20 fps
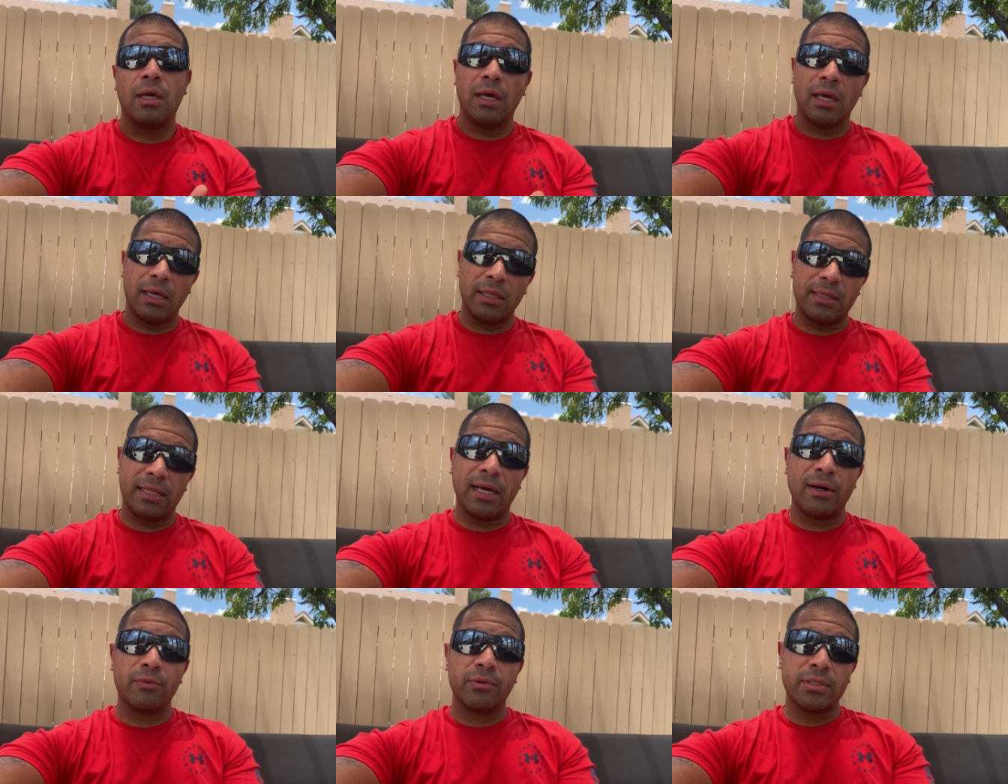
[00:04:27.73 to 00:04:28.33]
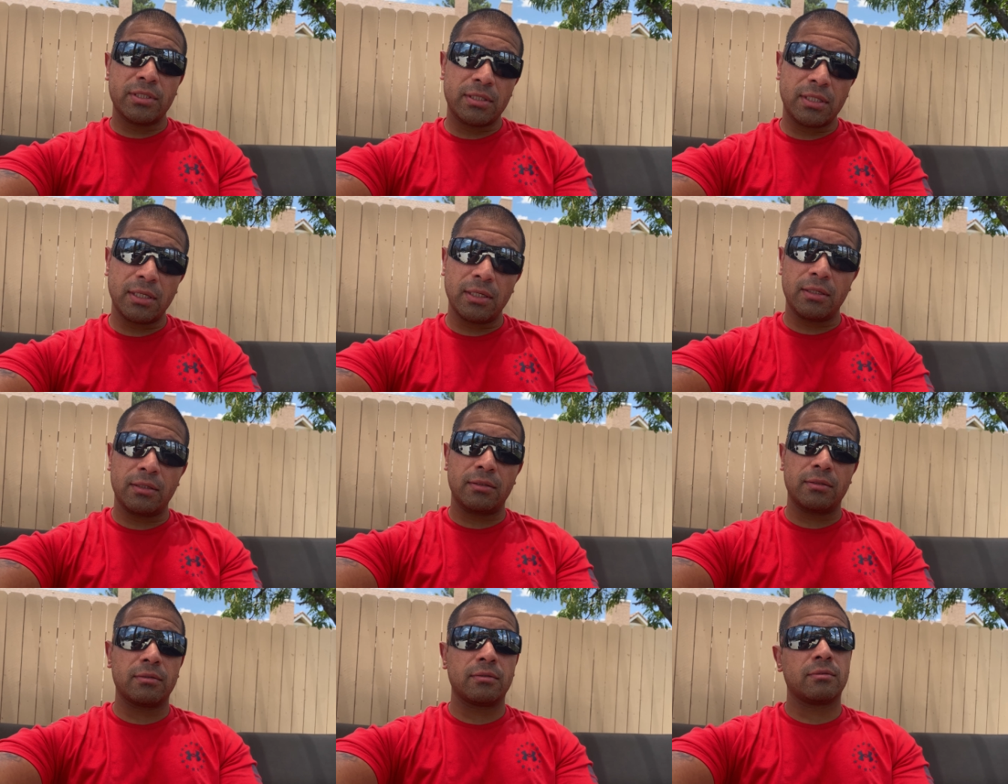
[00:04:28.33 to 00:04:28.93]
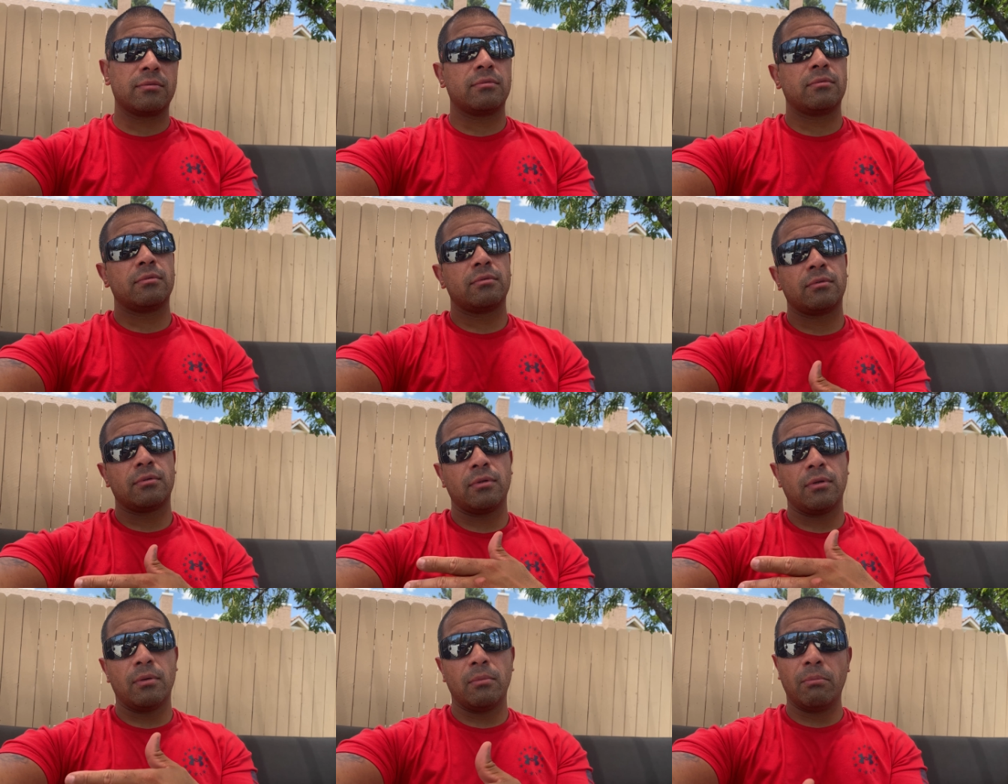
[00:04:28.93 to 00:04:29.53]
And that was it.
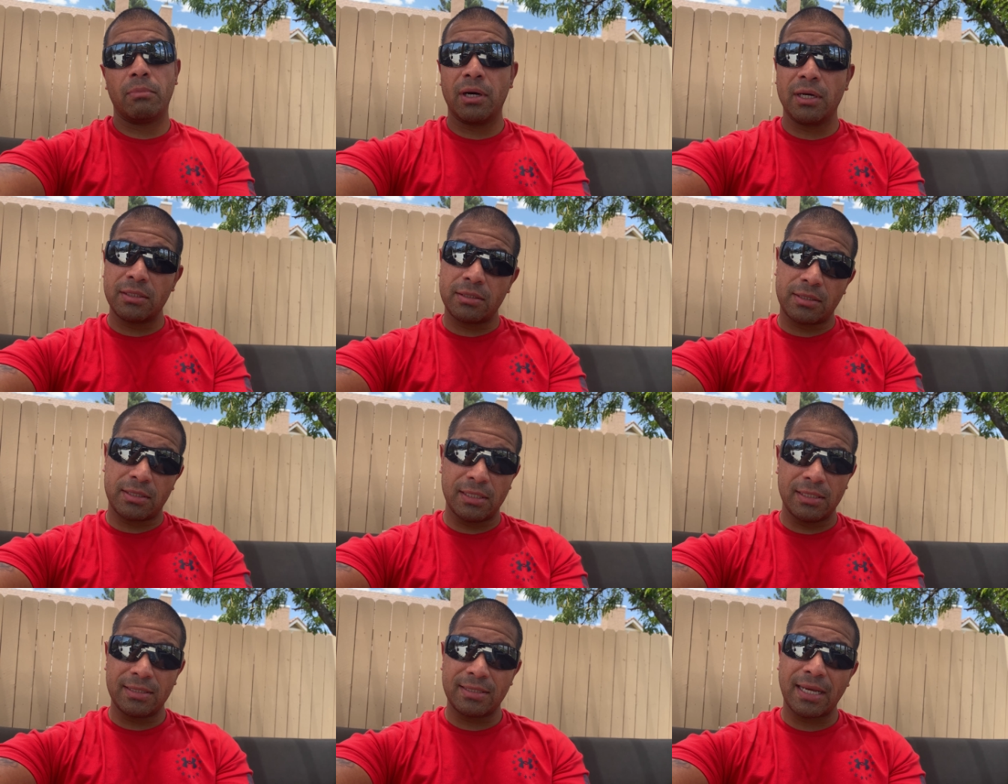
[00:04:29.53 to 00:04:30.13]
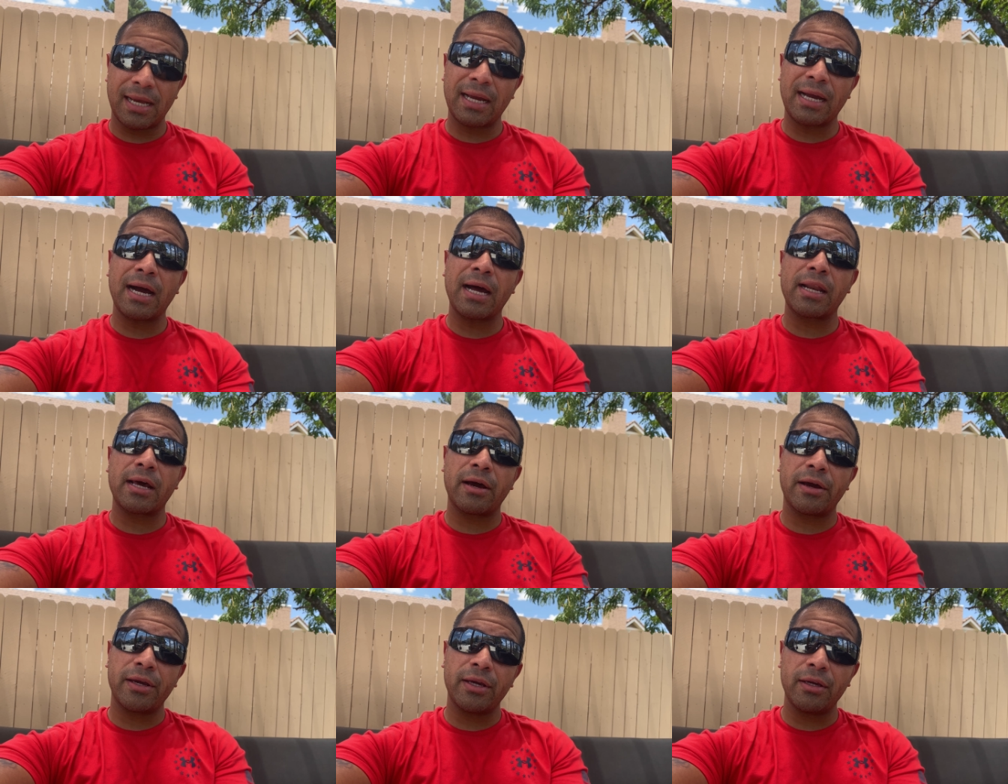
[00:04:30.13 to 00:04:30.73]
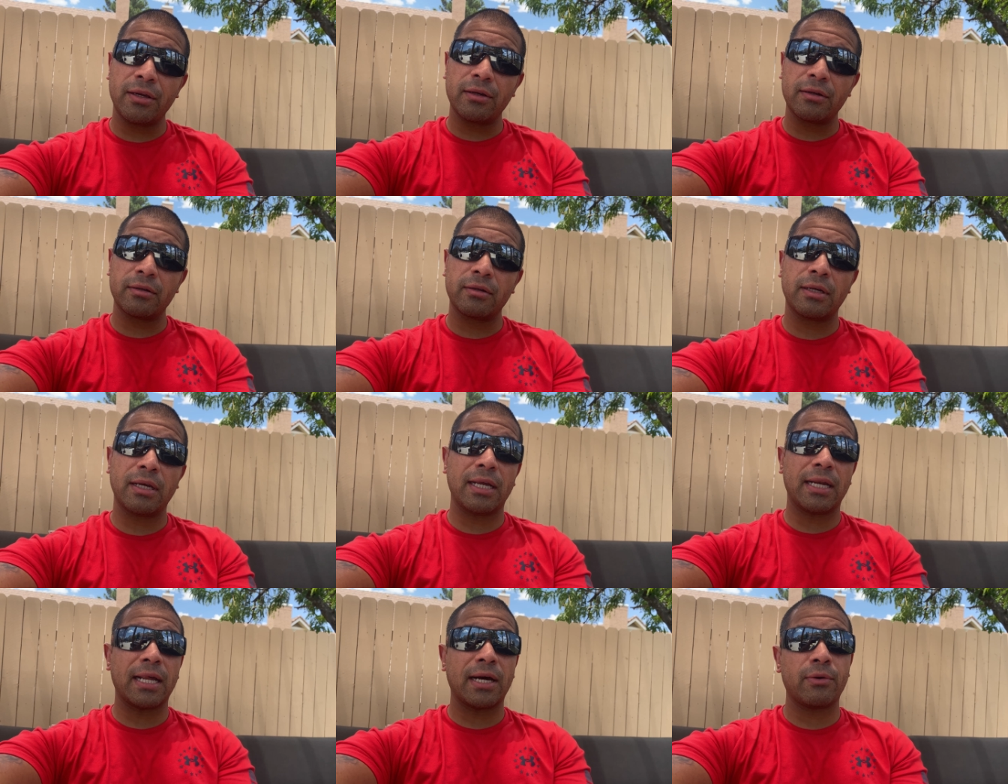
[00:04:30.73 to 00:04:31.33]
But since I got out here
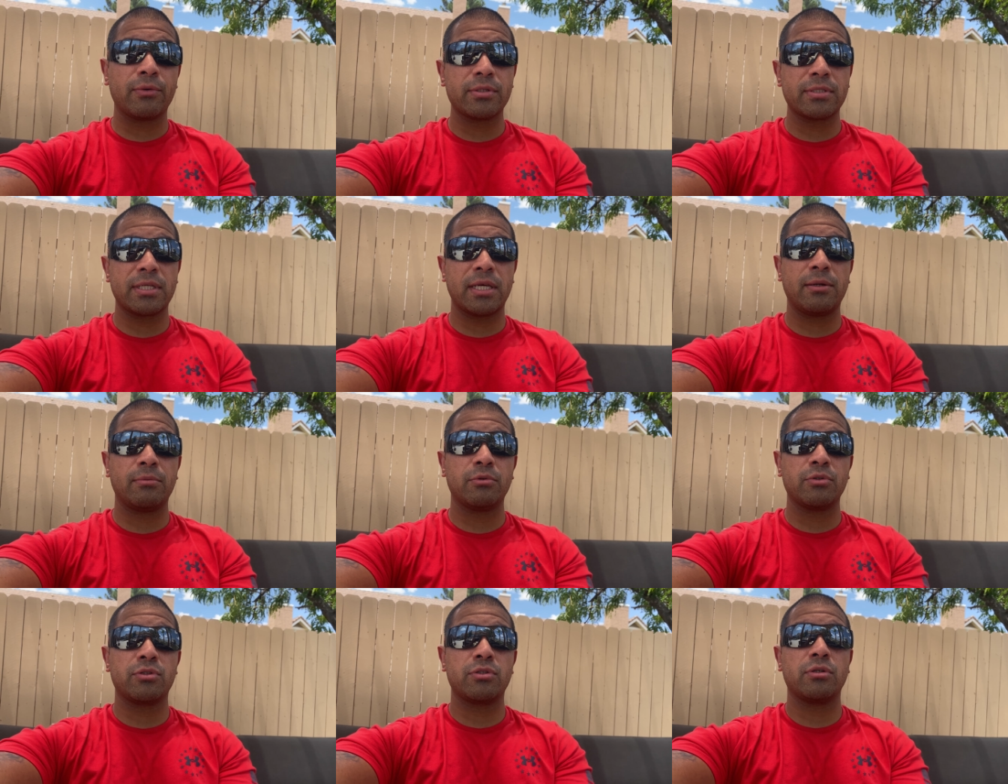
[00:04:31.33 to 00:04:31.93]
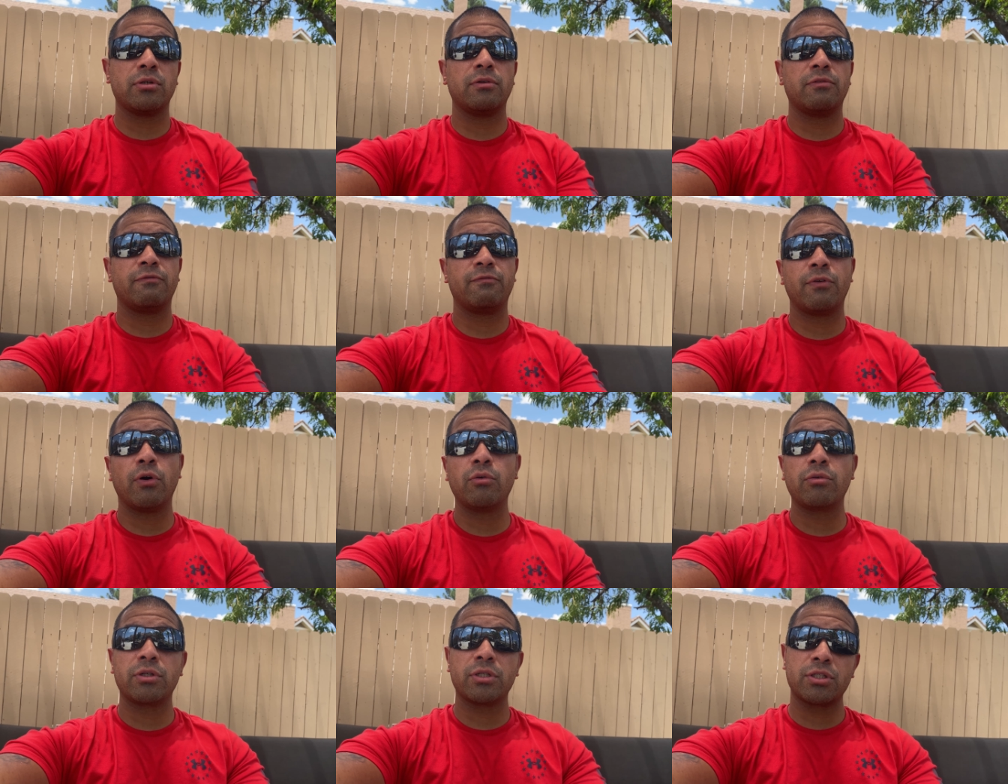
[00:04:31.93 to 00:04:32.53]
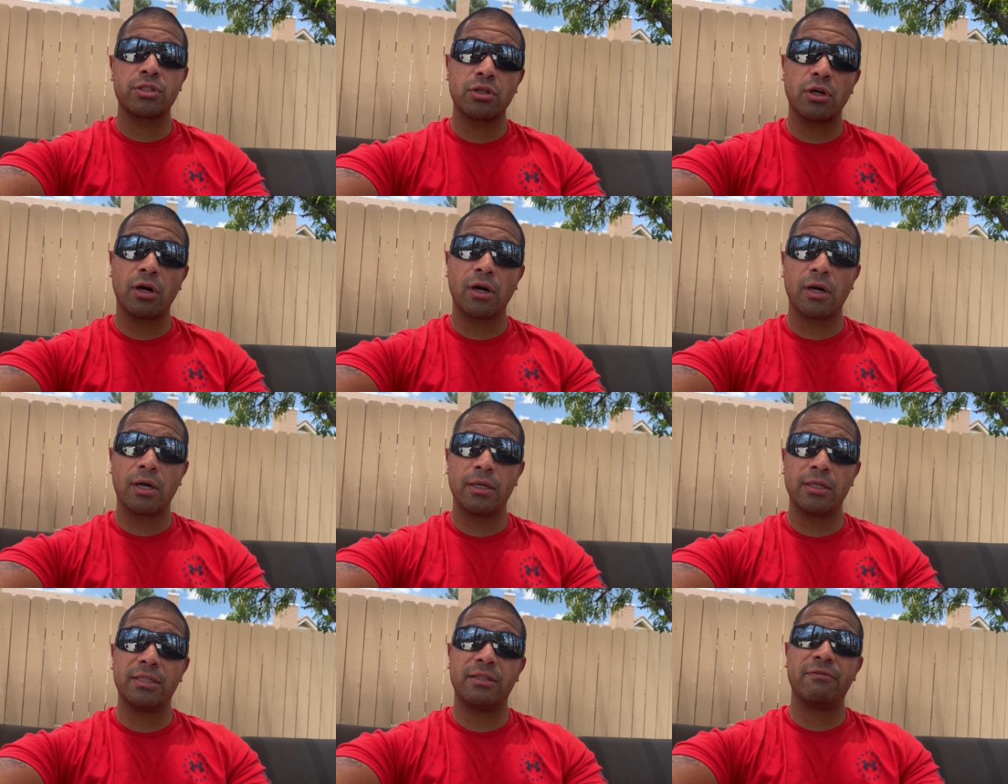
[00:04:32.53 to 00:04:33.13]
and I was able to focus
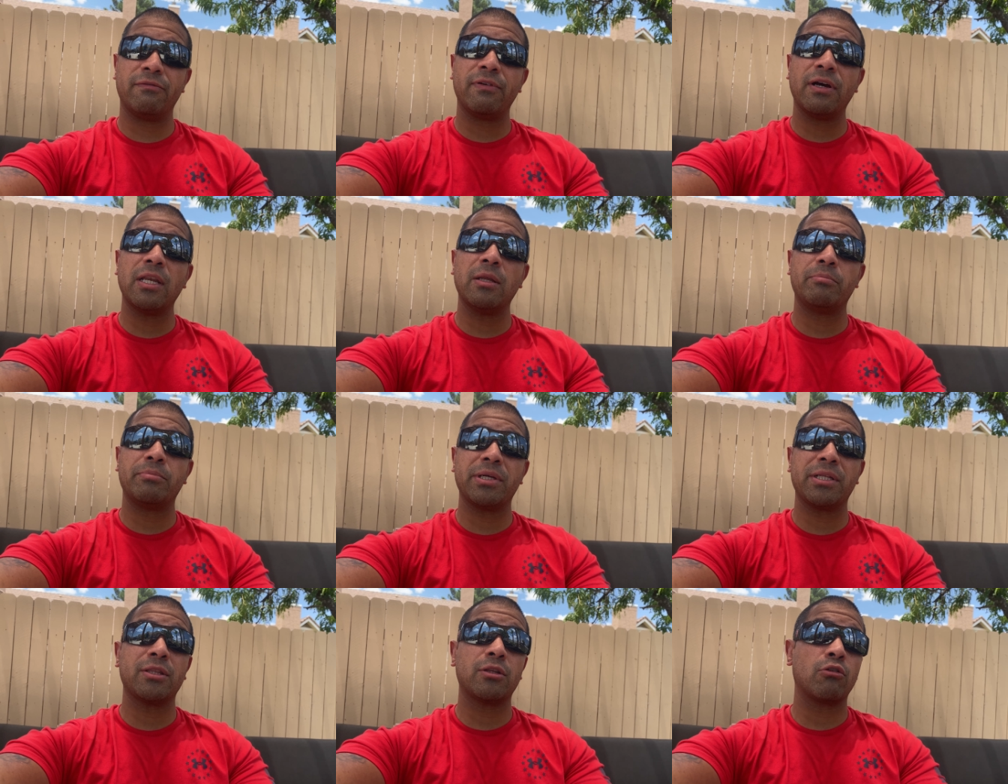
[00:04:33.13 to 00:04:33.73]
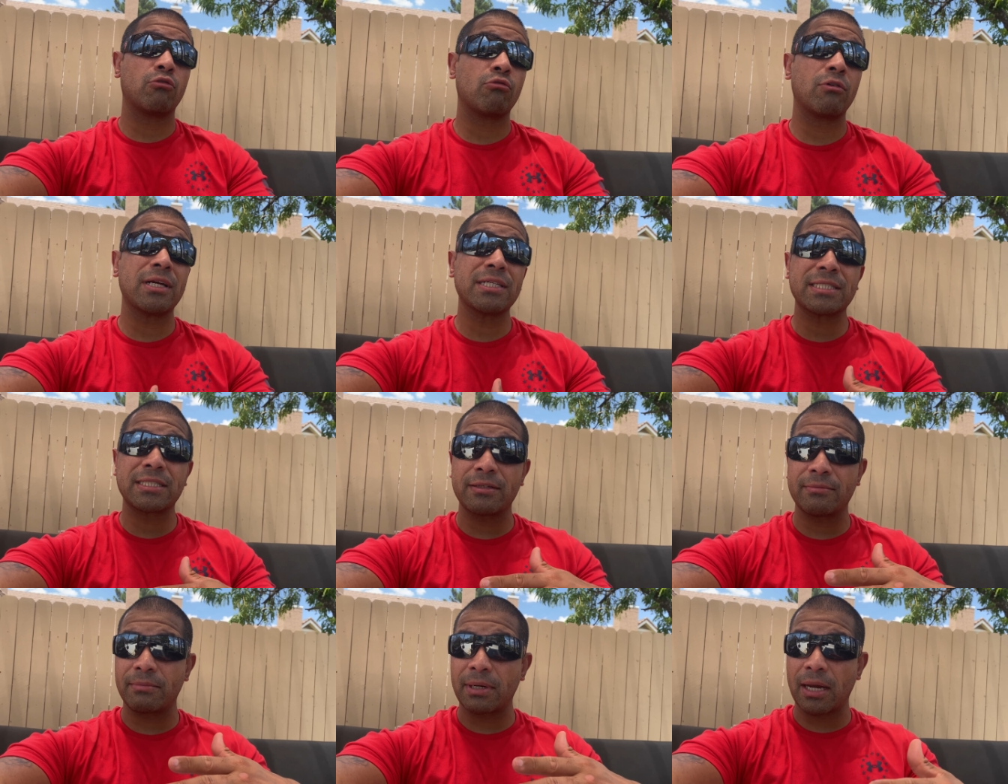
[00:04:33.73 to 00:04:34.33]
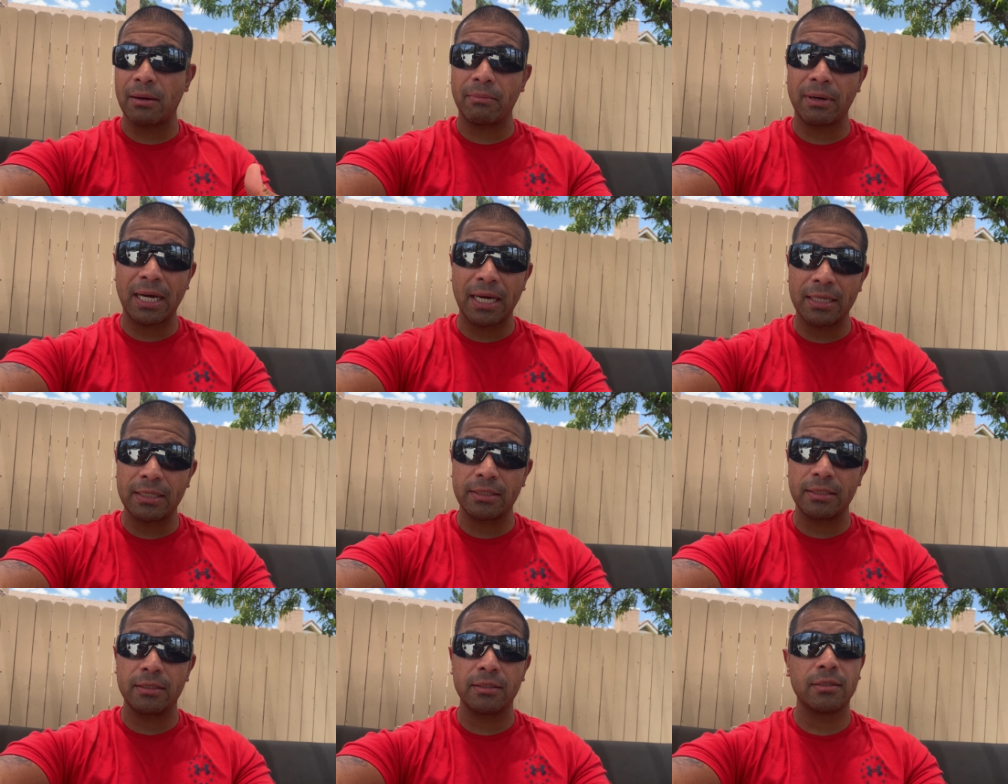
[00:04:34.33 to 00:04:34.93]
on developing the rest of my
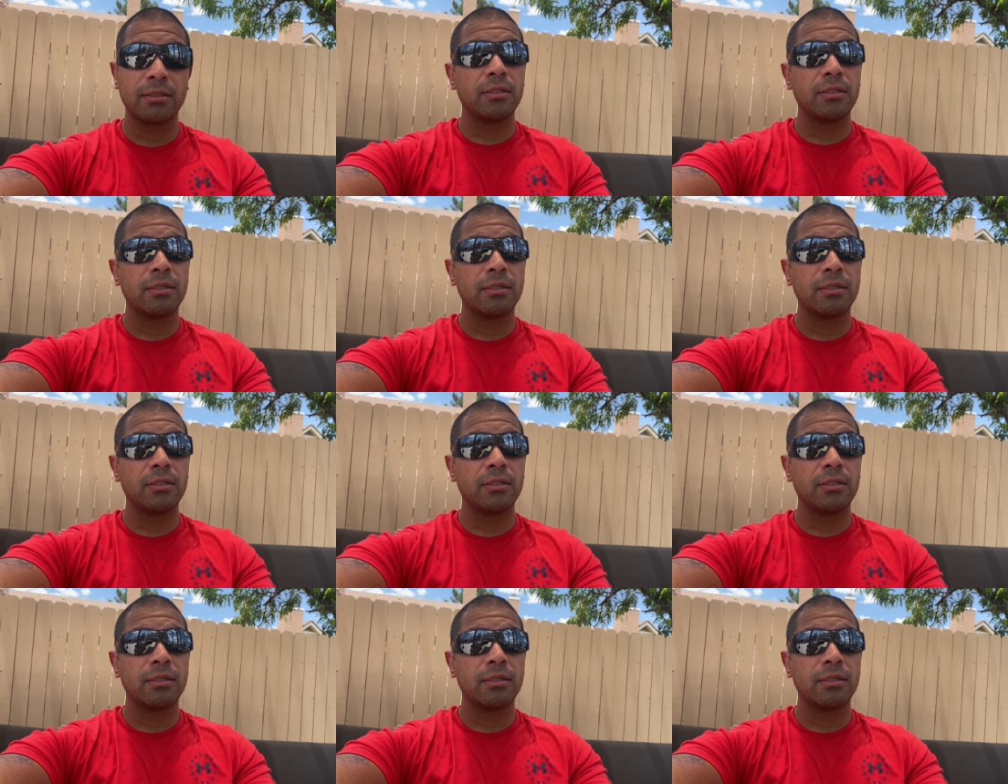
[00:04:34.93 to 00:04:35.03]
body,